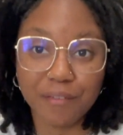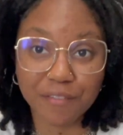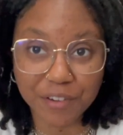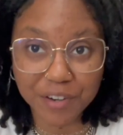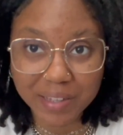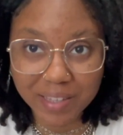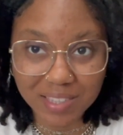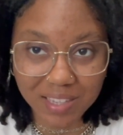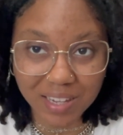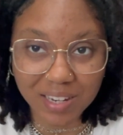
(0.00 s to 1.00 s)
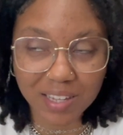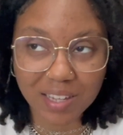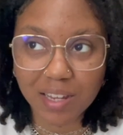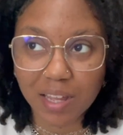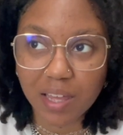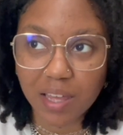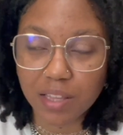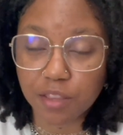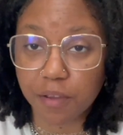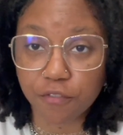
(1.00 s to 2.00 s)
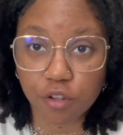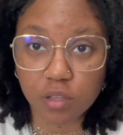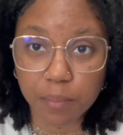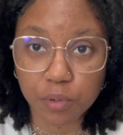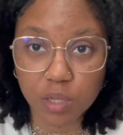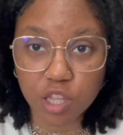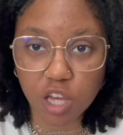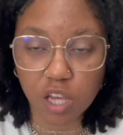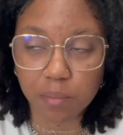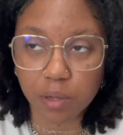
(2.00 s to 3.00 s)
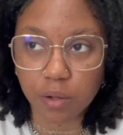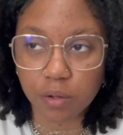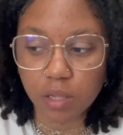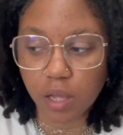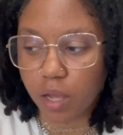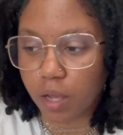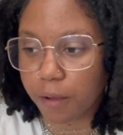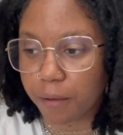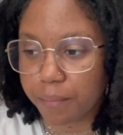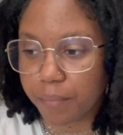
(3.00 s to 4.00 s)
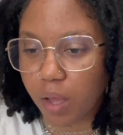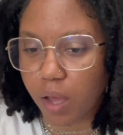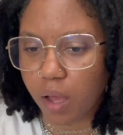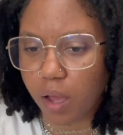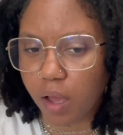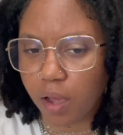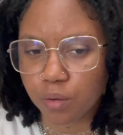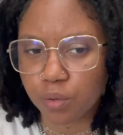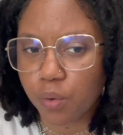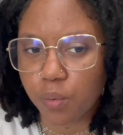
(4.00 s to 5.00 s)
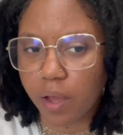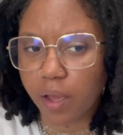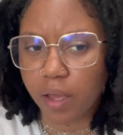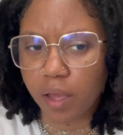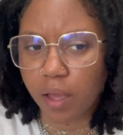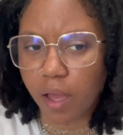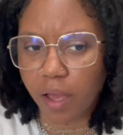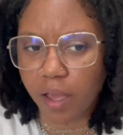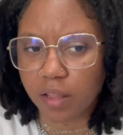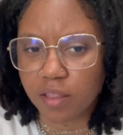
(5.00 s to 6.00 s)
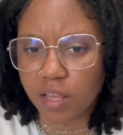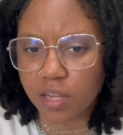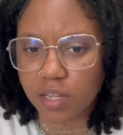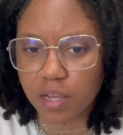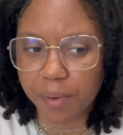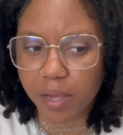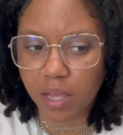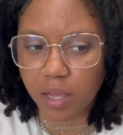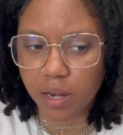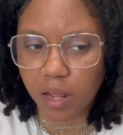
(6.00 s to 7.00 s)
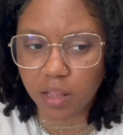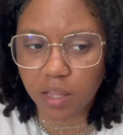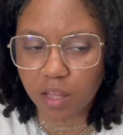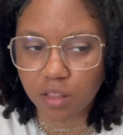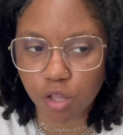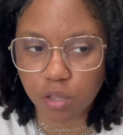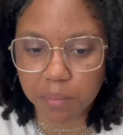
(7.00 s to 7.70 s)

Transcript: very excited. It's my first time doing chainmail. I don't know why I had this idea in my head. I think I saw a